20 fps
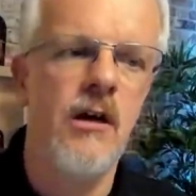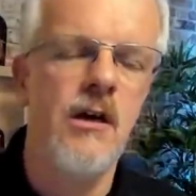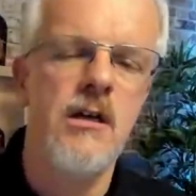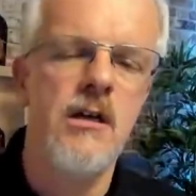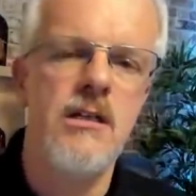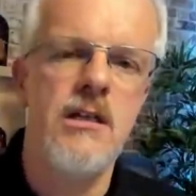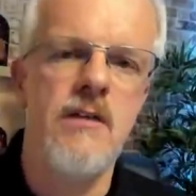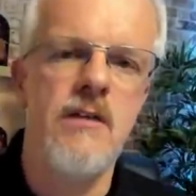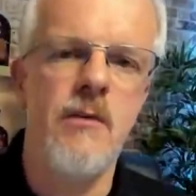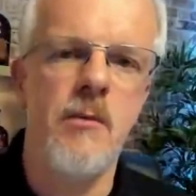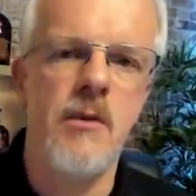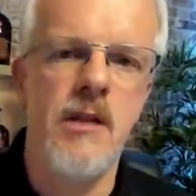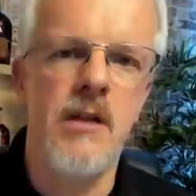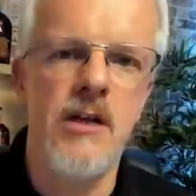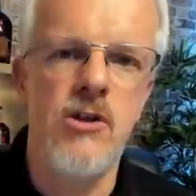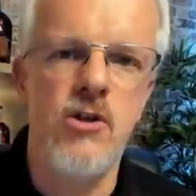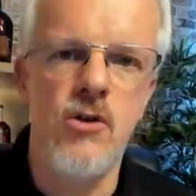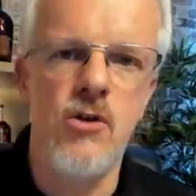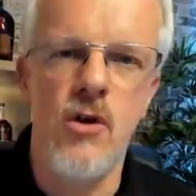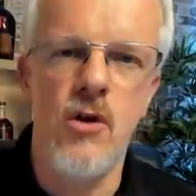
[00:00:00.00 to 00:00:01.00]
Steve, I'm
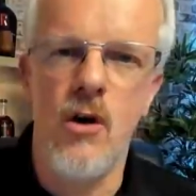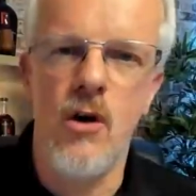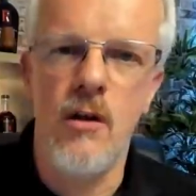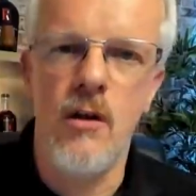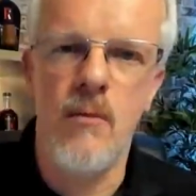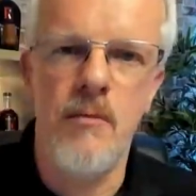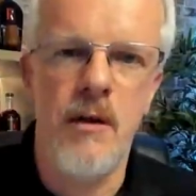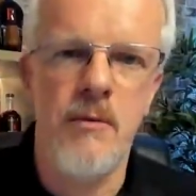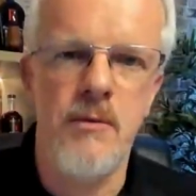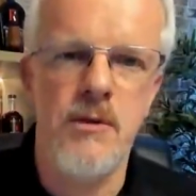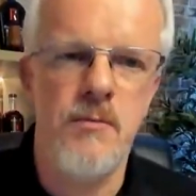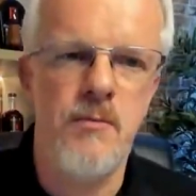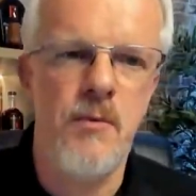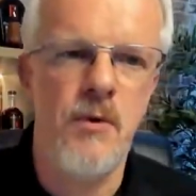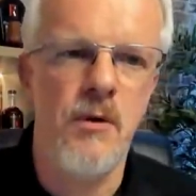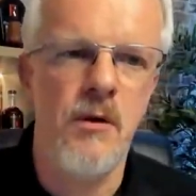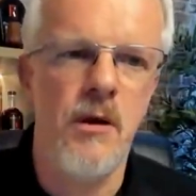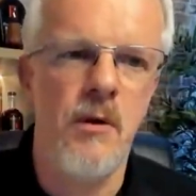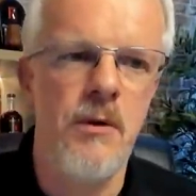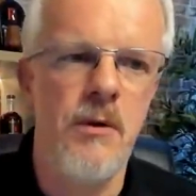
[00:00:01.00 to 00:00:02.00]
glad you got them. That was
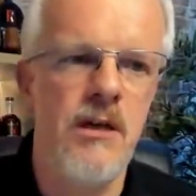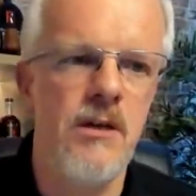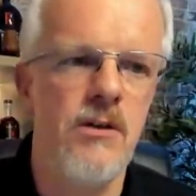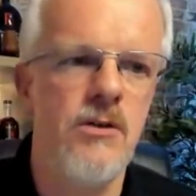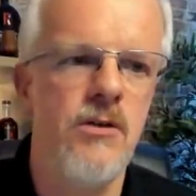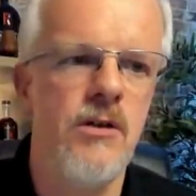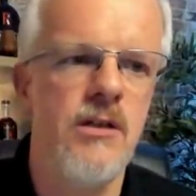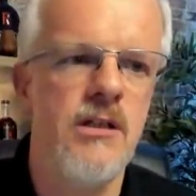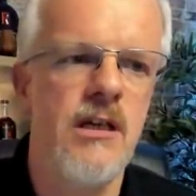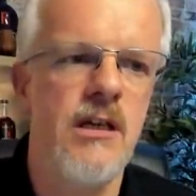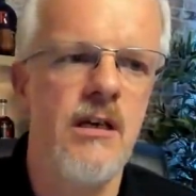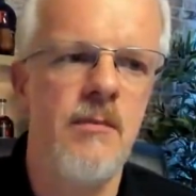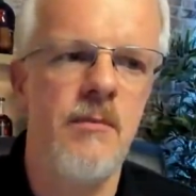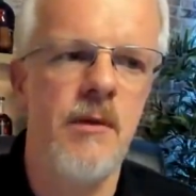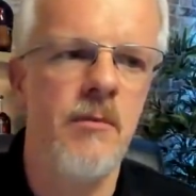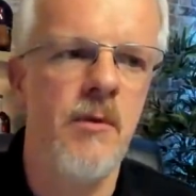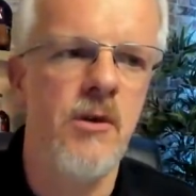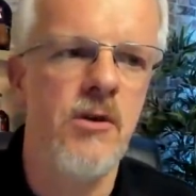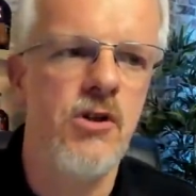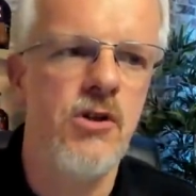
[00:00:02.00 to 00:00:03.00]
probably a week or two I sent them.
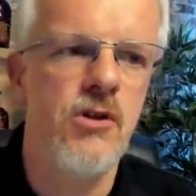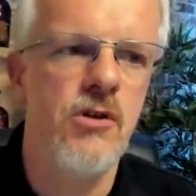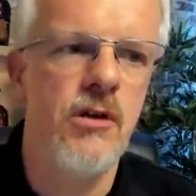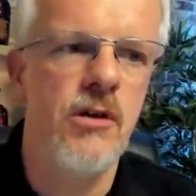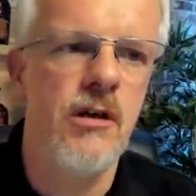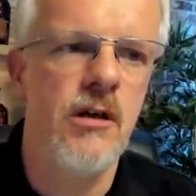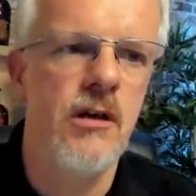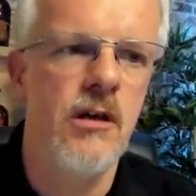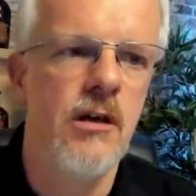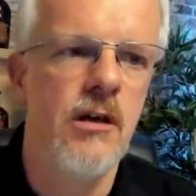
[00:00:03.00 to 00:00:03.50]
I'm not sure.